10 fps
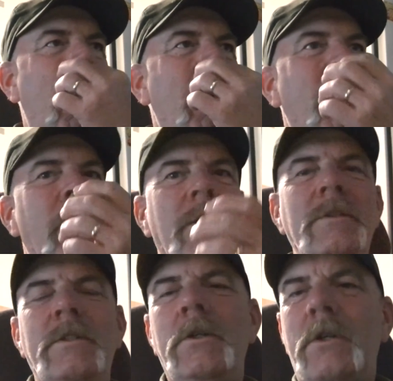or a
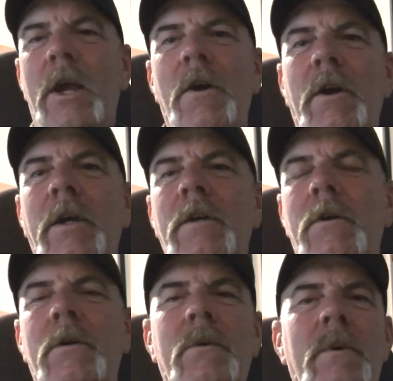concealed carry
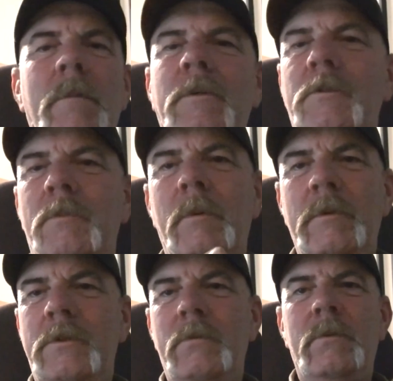weapons
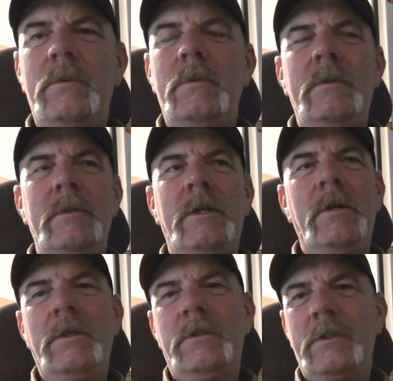permit.
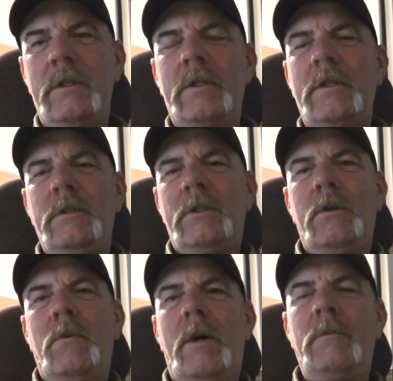Here it's a
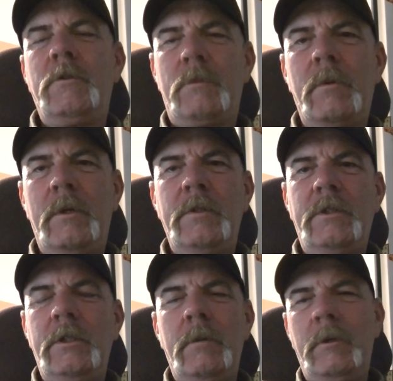concealed weapons permit,
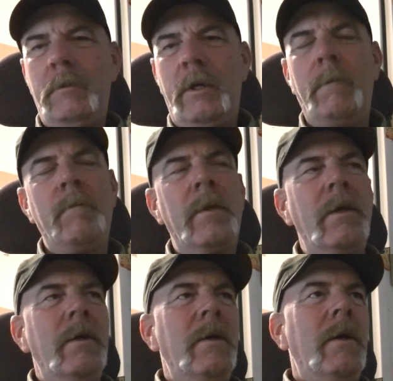CWP.
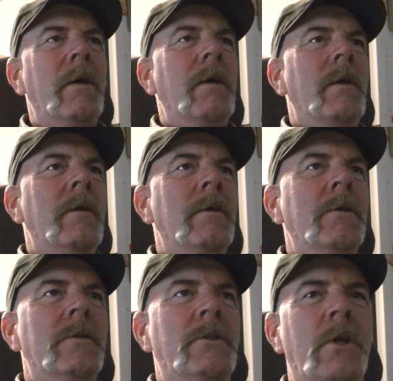
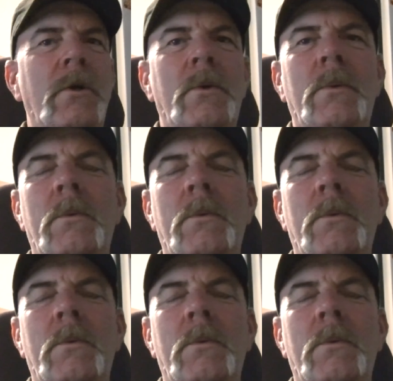So